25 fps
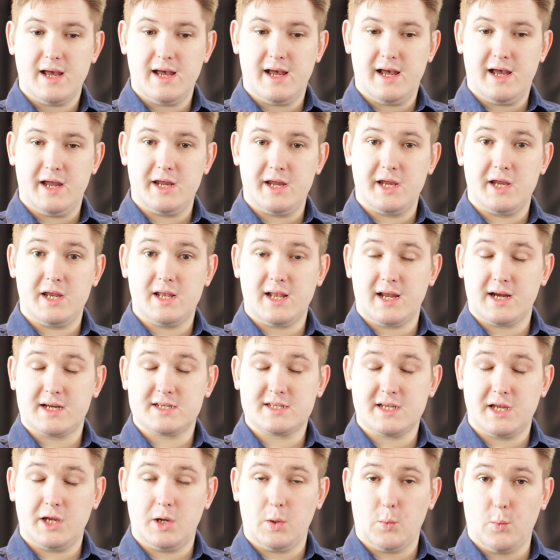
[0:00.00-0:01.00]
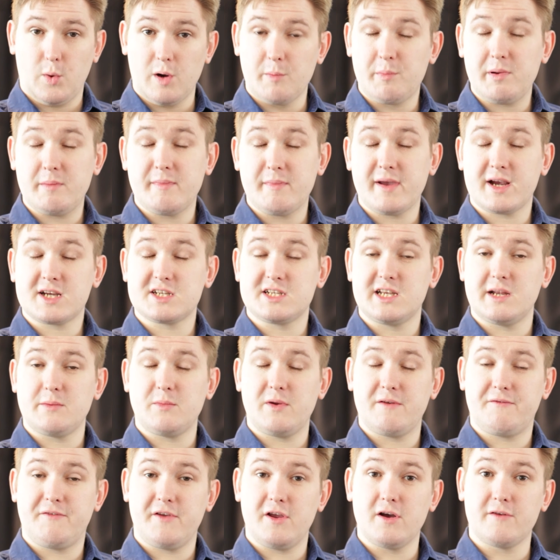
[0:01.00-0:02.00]
Like I say, you will be mixed
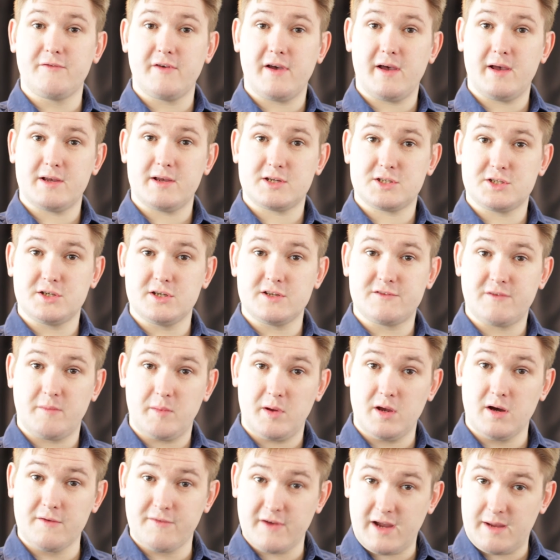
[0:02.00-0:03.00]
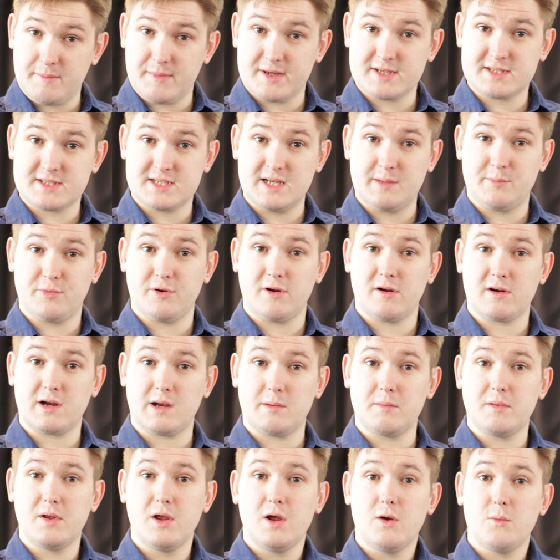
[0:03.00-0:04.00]
in with the other students from the other MSc
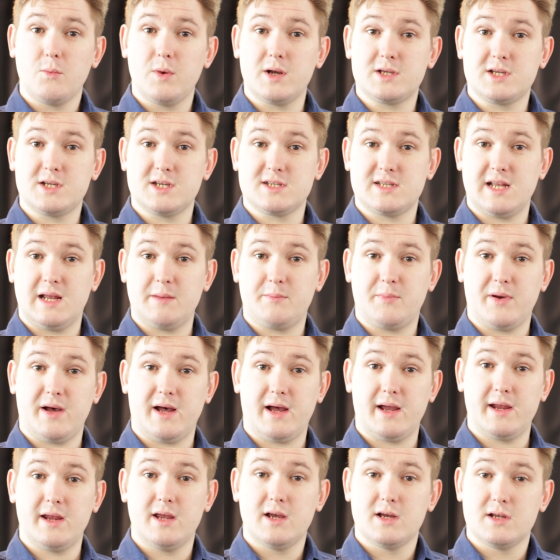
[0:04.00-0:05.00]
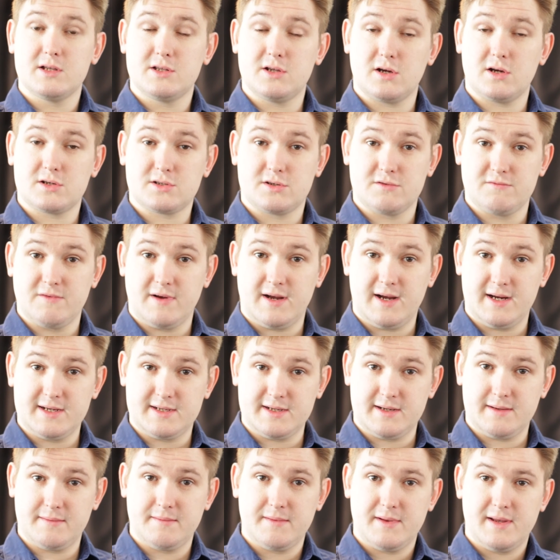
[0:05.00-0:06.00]
program, which is led by Dr.
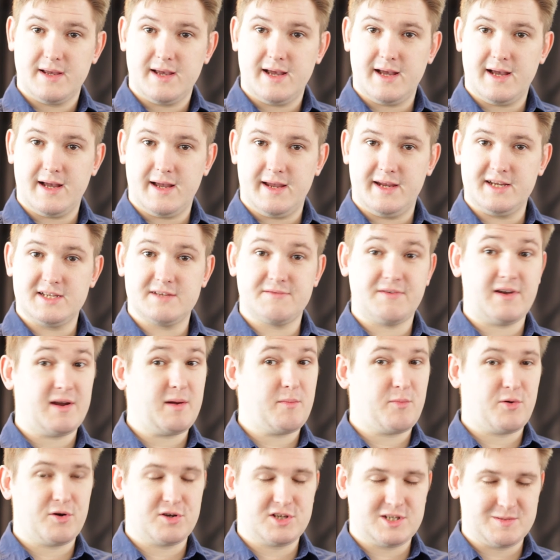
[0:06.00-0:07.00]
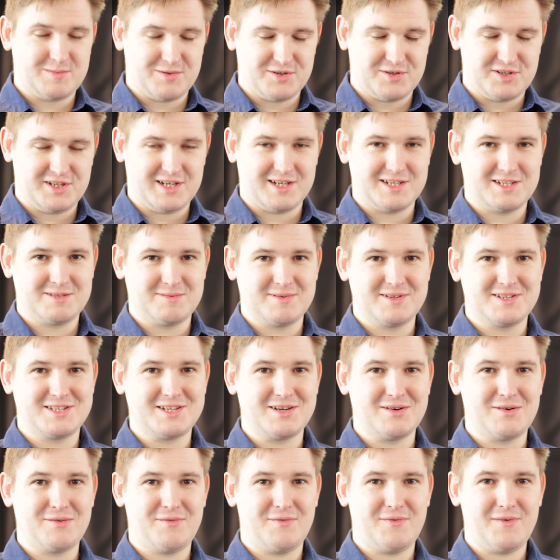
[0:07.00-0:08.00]
Ryder. He's a very approachable gentleman,
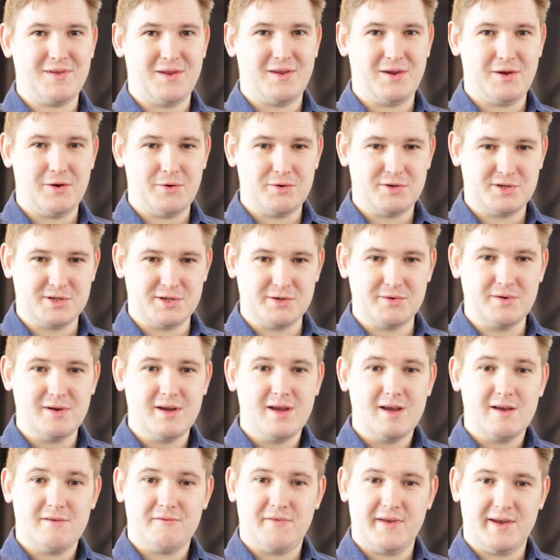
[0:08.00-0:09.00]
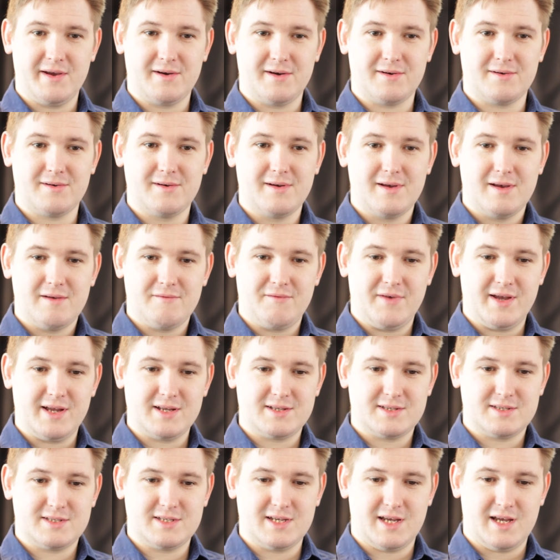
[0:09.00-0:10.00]
so if you do feel
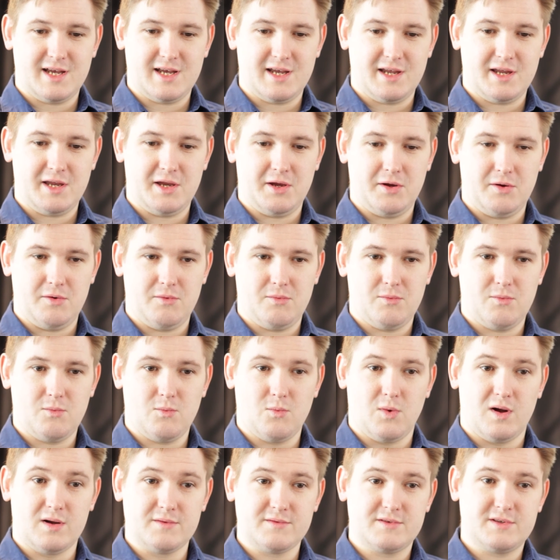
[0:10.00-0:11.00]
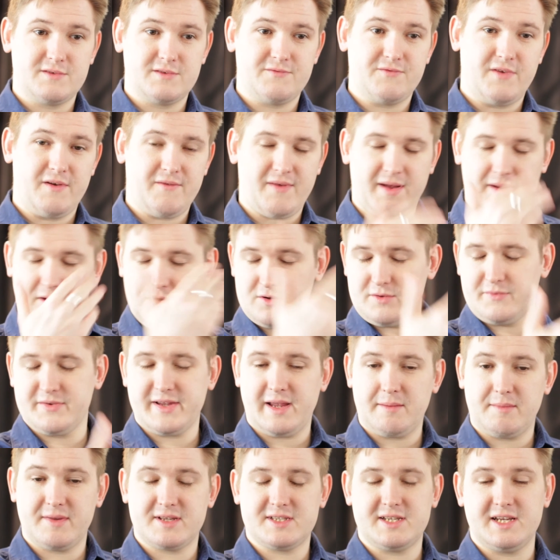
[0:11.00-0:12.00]
that you want that
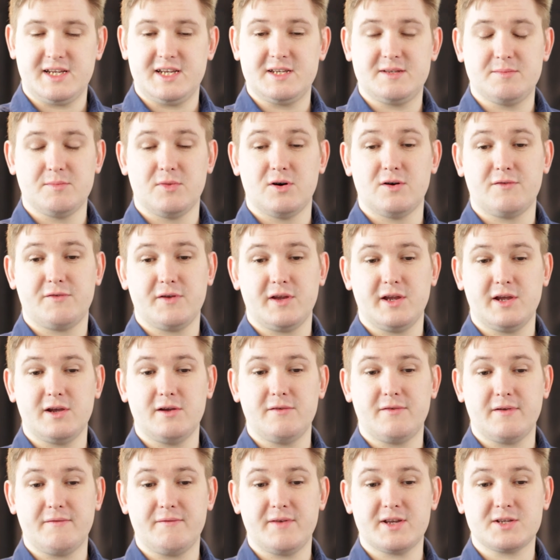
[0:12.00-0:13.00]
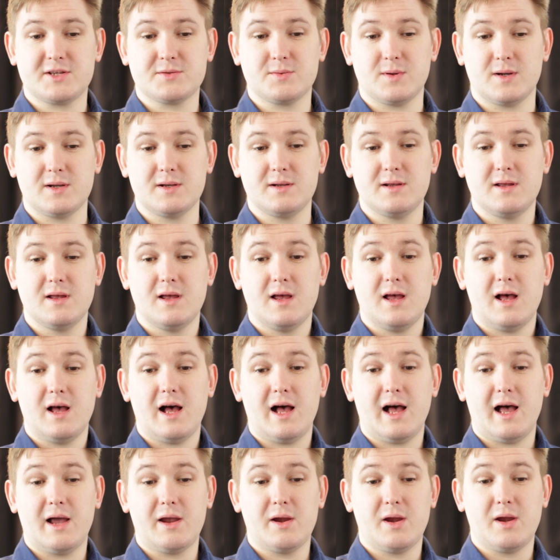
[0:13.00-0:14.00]
other MSc is more for you than this one,
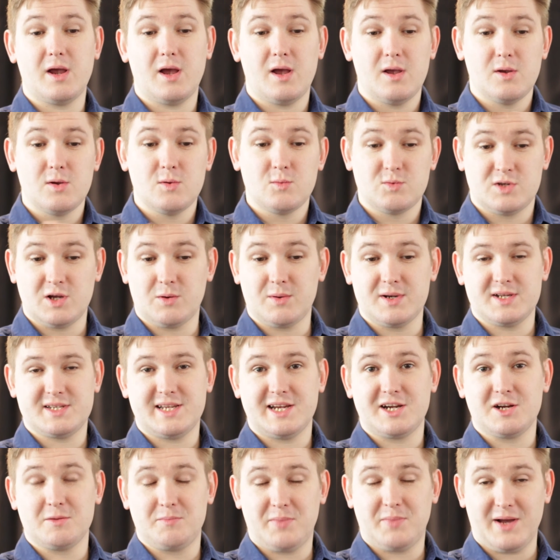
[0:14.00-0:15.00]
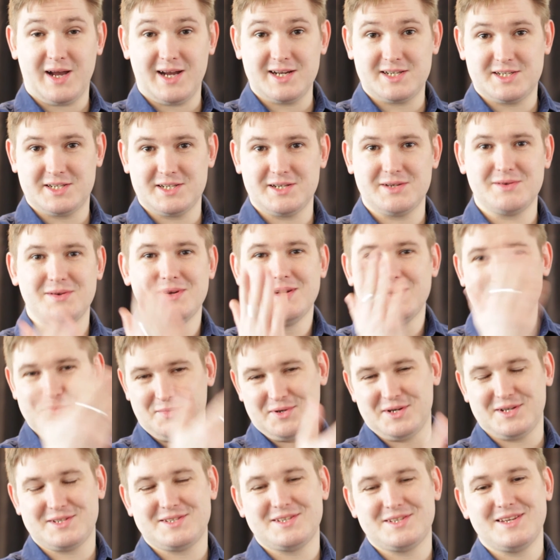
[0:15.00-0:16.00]
I don't want to say goodbye to you,
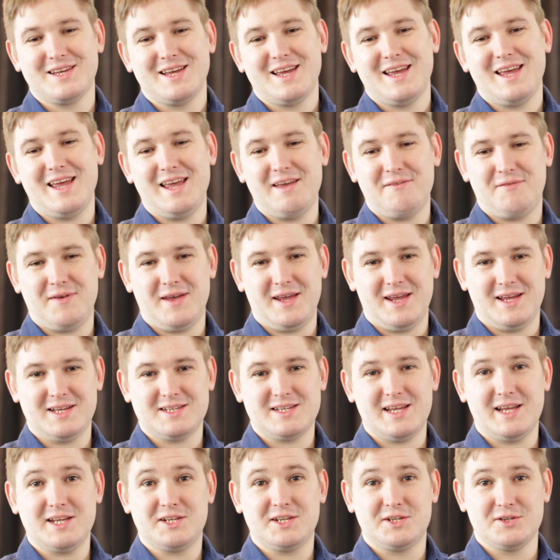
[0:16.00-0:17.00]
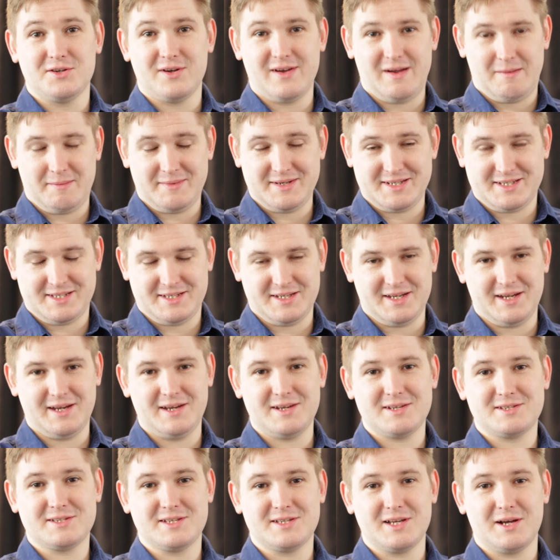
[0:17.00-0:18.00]
but if it is, it's your
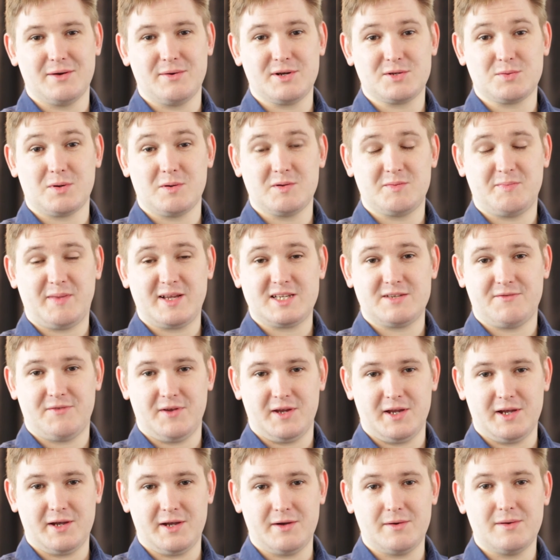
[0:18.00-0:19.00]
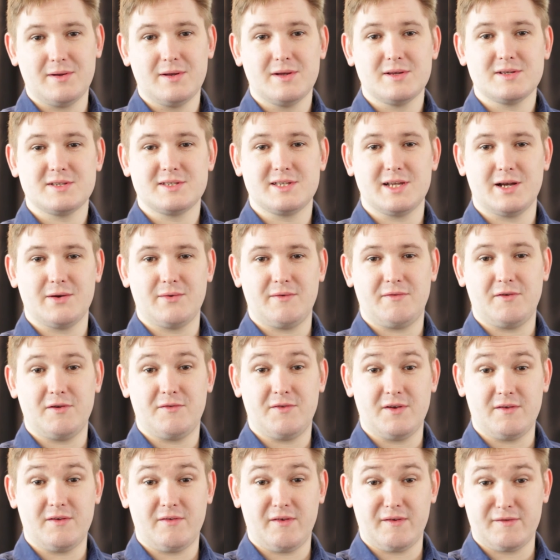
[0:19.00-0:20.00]
MSc, so it's what's best for you. So if
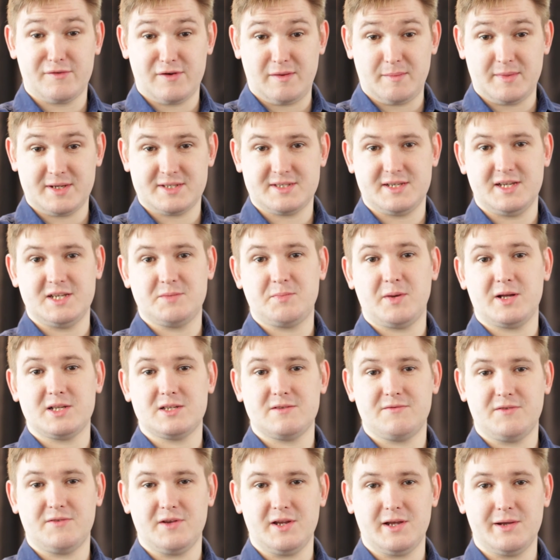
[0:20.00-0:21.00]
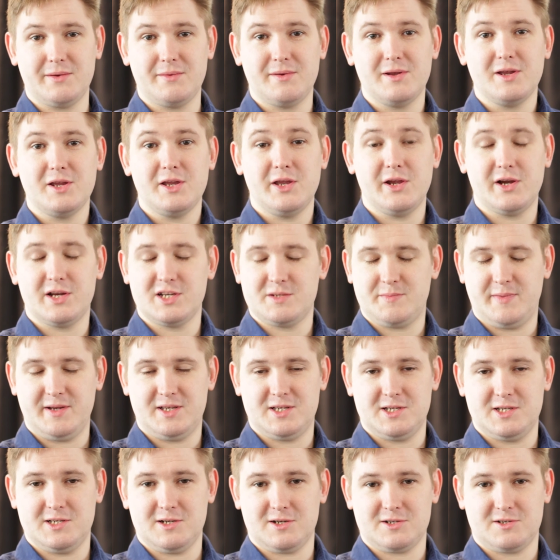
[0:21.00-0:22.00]
you feel the other MSc is better for you, you can
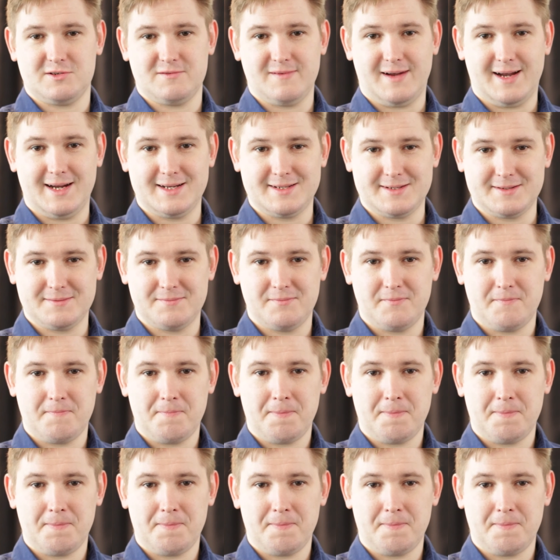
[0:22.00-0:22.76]
speak to Dr. Ryder.